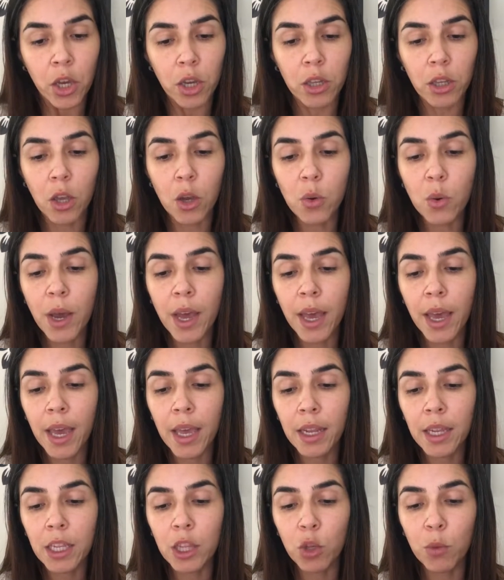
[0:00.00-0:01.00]
Glow
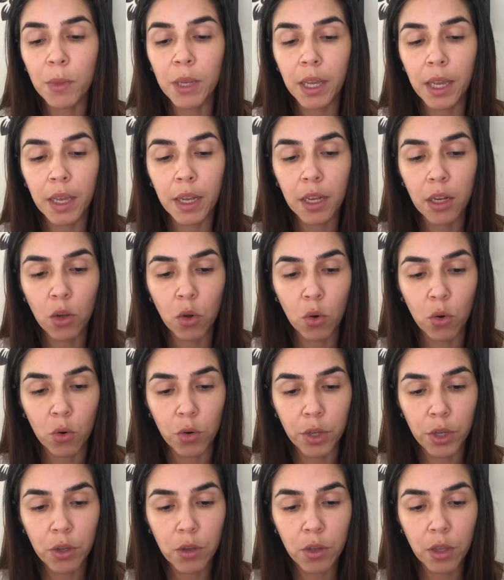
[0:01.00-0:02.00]
Ahead Illuminating
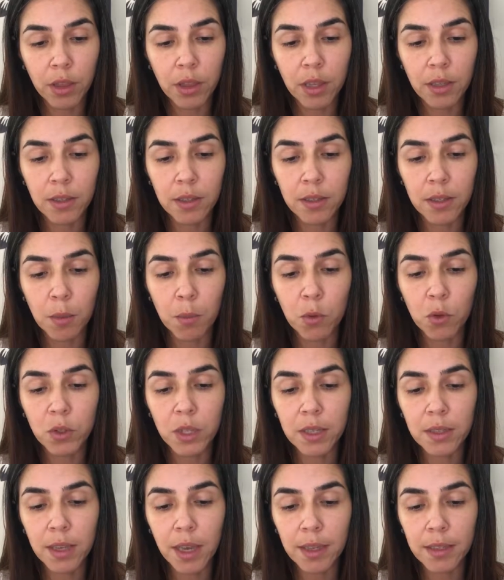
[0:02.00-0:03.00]
Oil. This is a
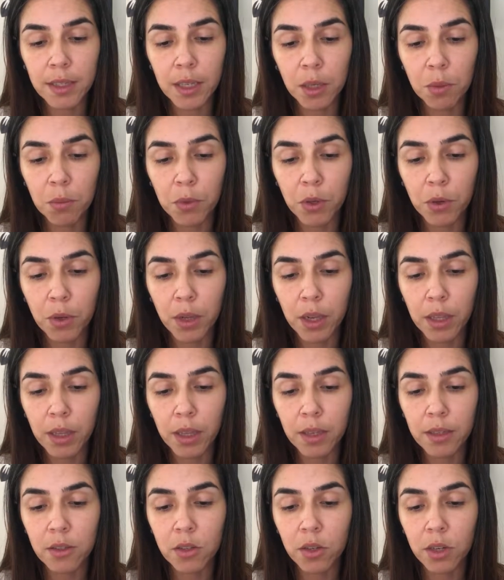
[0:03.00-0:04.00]
multitasking beauty
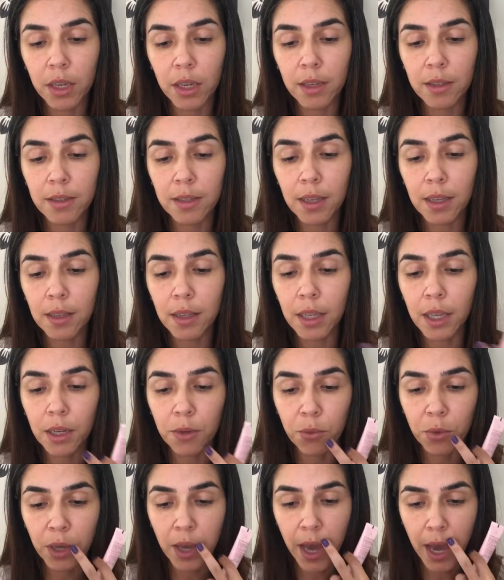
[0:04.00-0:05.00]
elixir,
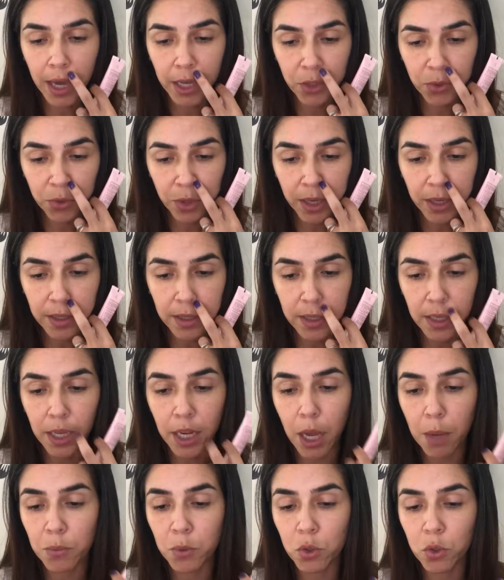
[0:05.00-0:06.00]
instantly rehydrates
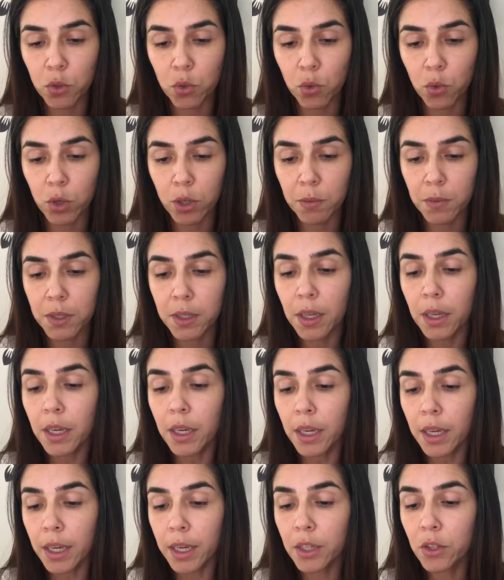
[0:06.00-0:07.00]
and absorbs
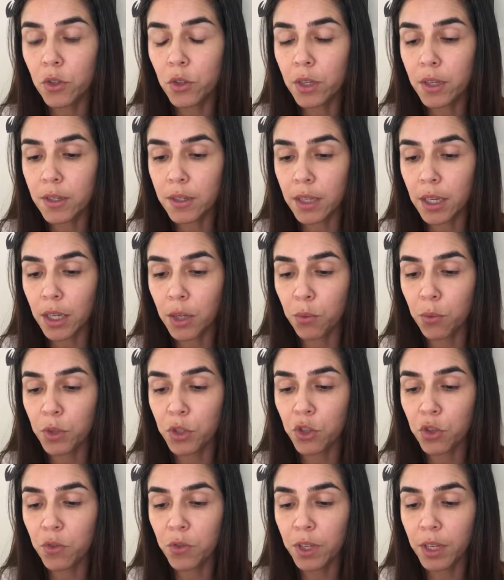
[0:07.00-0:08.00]
into the skin,
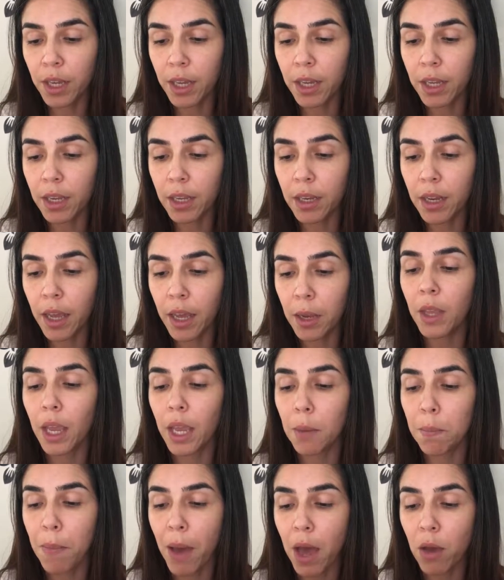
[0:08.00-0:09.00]
rejuvenating
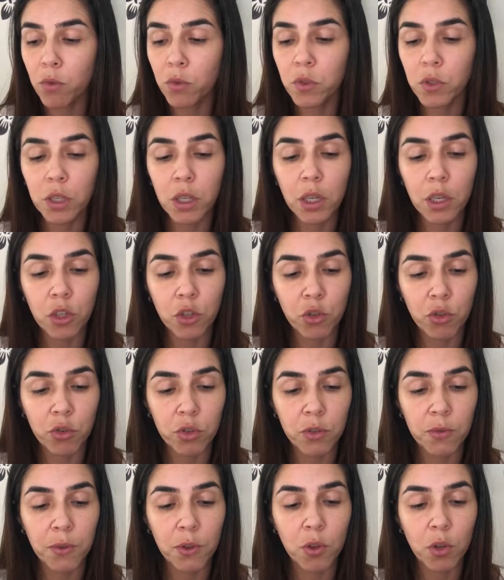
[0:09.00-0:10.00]
a bouncy,
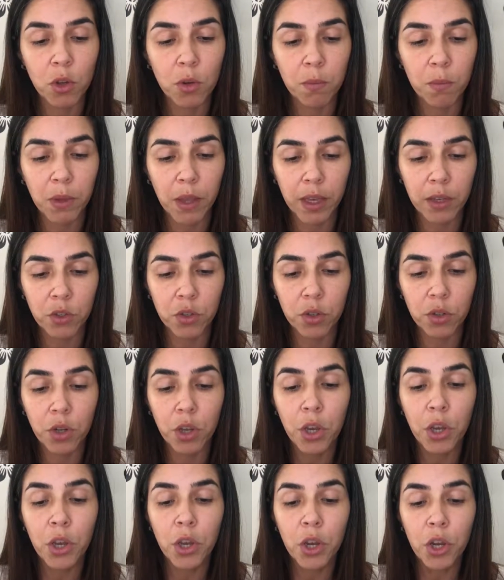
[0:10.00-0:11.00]
useful complexion
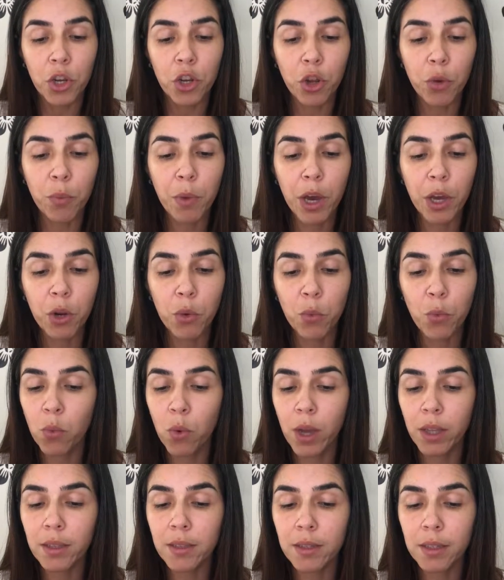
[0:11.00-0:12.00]
no matter
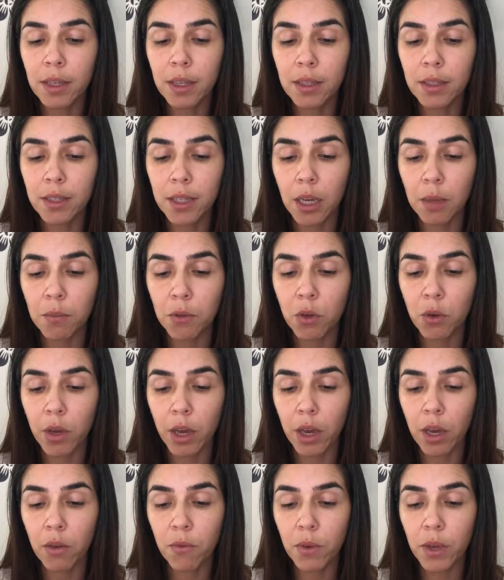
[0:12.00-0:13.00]
what skin type you
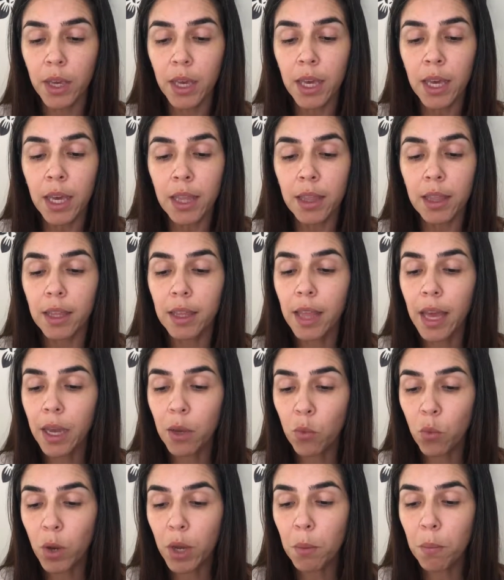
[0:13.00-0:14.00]
have. The
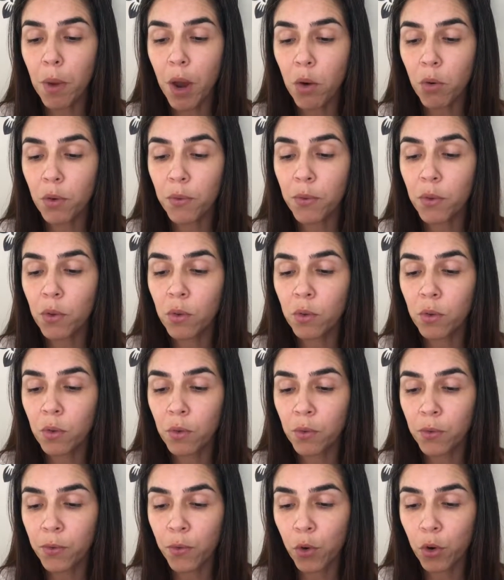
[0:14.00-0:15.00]
lightweight, powerful
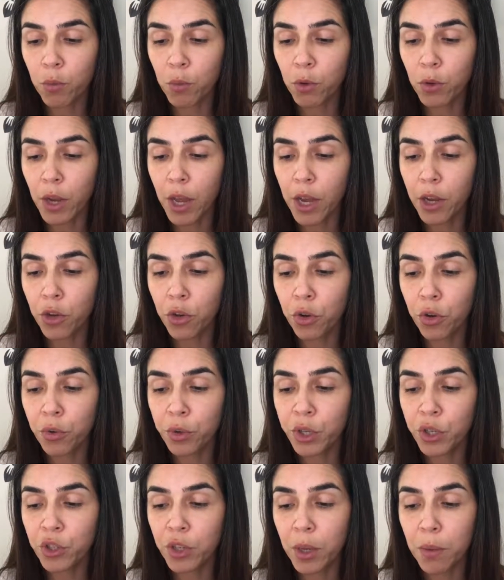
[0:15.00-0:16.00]
formula
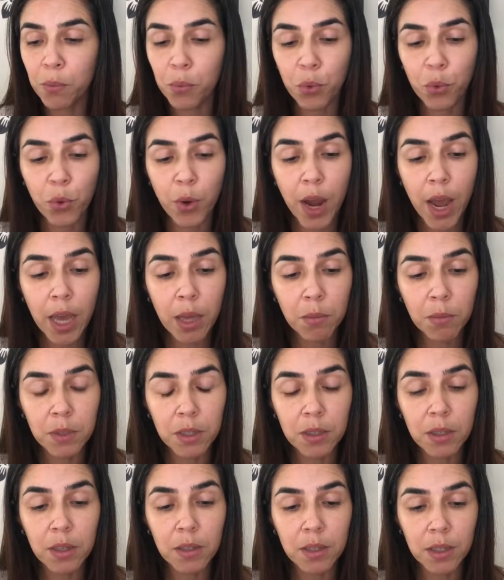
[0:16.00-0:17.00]
nourishes and
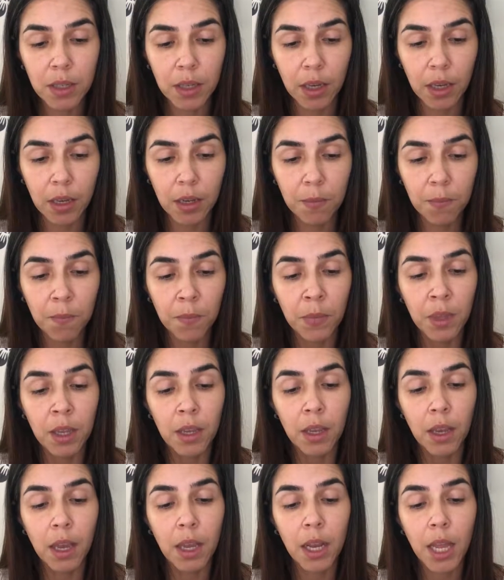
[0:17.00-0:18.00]
primes the skin
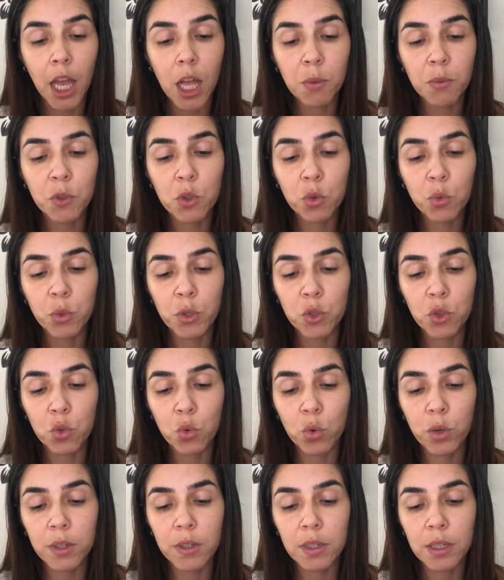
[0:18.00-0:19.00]
and helps to
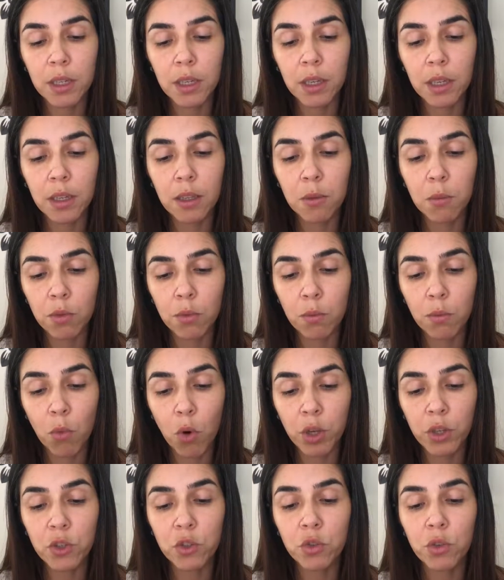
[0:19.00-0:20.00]
restore skin
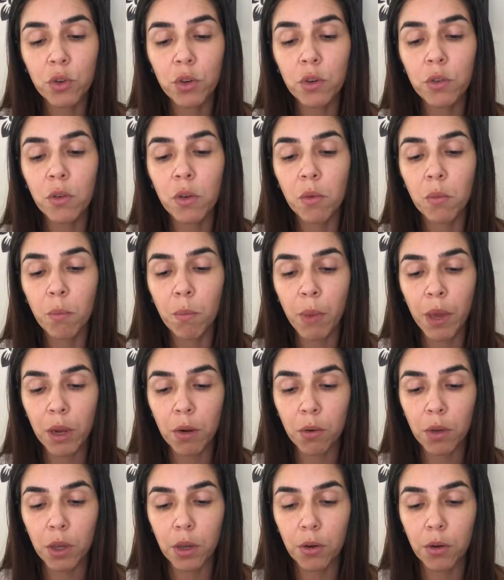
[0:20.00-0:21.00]
moisture
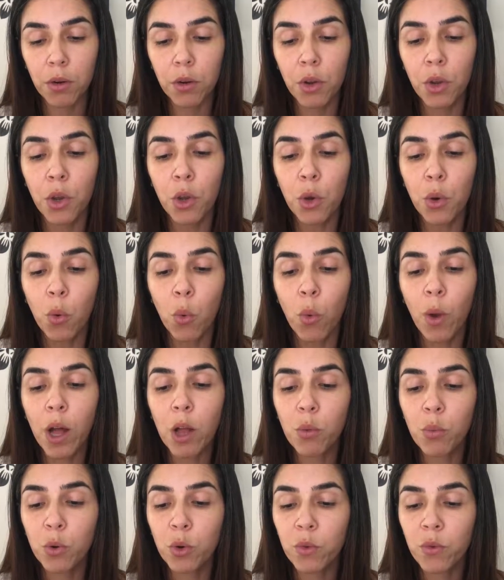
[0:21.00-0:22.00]
barrier
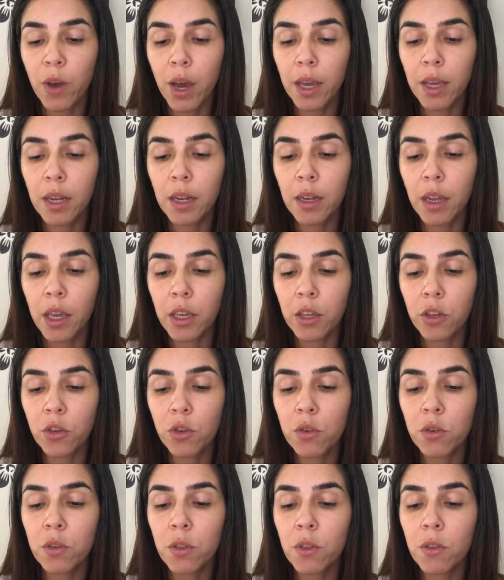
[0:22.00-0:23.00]
while providing a
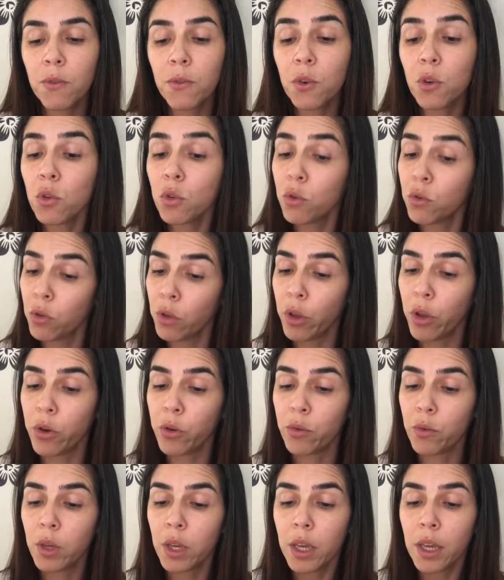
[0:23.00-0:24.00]
youthful
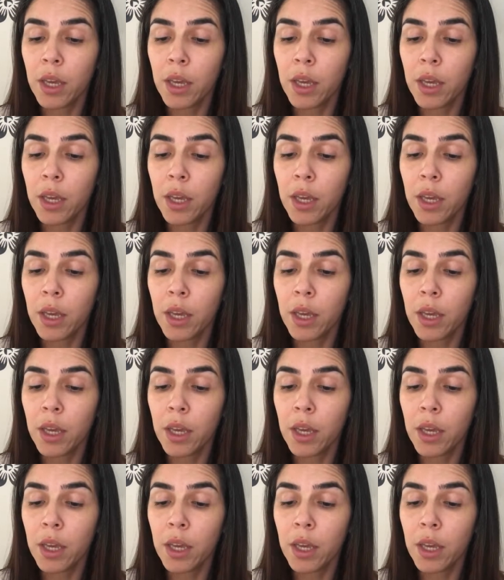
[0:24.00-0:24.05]
glow.